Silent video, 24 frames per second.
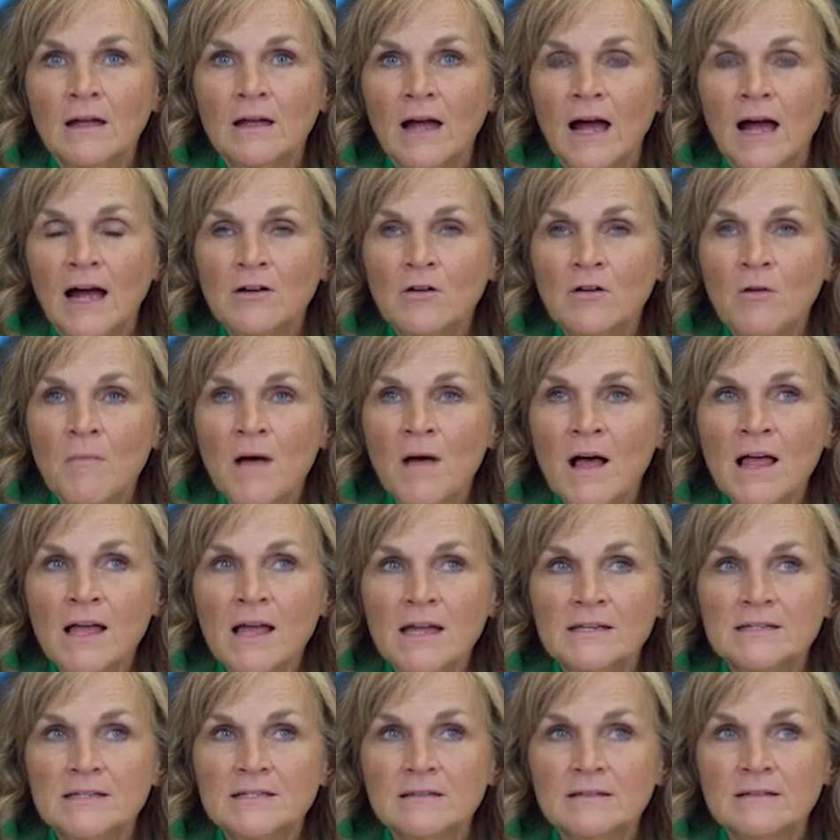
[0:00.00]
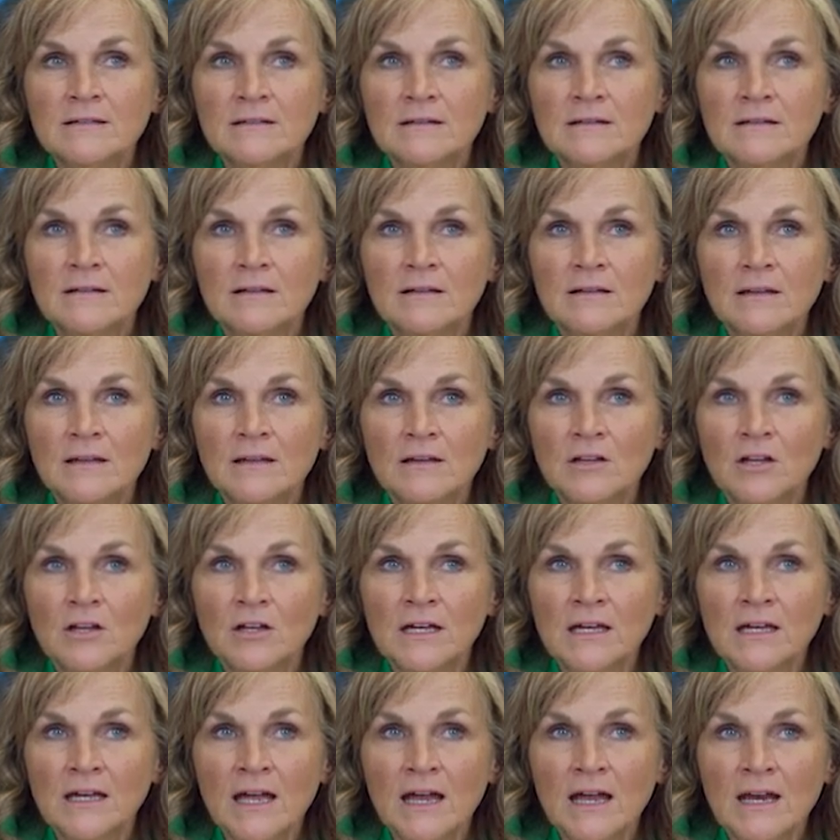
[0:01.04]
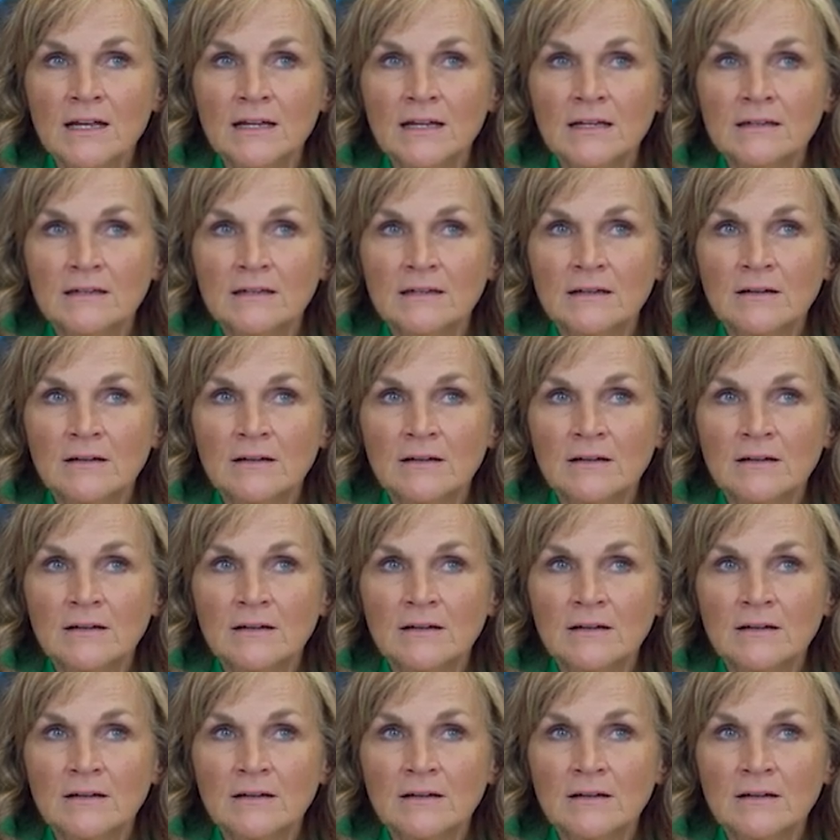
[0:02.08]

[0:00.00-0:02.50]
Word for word: I don't mind looking at it,